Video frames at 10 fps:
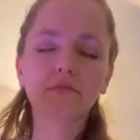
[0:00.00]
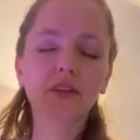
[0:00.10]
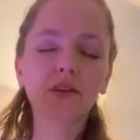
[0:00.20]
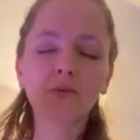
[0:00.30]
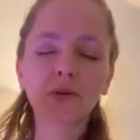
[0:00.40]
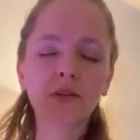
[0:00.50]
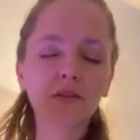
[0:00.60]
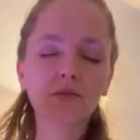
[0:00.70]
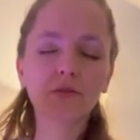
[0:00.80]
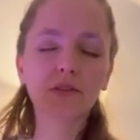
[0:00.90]
Anyone can
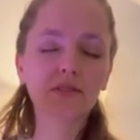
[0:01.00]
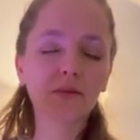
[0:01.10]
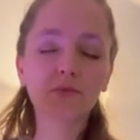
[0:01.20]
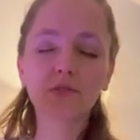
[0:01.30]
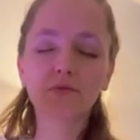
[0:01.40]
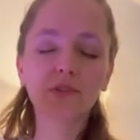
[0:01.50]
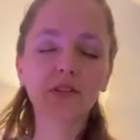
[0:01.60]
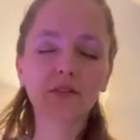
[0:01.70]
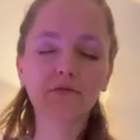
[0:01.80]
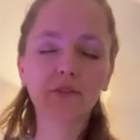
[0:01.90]
do this. I'm just
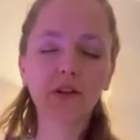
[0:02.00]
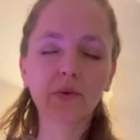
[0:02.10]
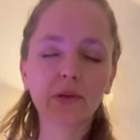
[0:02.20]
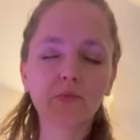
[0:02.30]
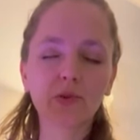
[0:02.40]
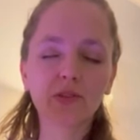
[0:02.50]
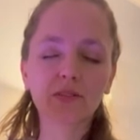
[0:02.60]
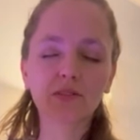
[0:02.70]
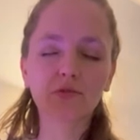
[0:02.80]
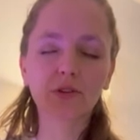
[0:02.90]
reading and following book's
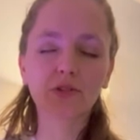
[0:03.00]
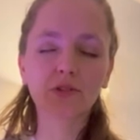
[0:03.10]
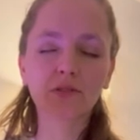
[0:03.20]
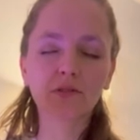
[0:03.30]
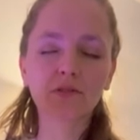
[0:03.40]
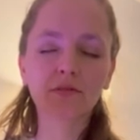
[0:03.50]
instructions.